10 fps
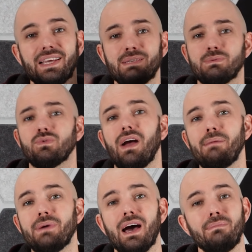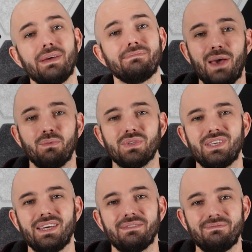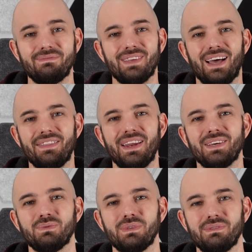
like, subscribe, comment, and we'll see you on the next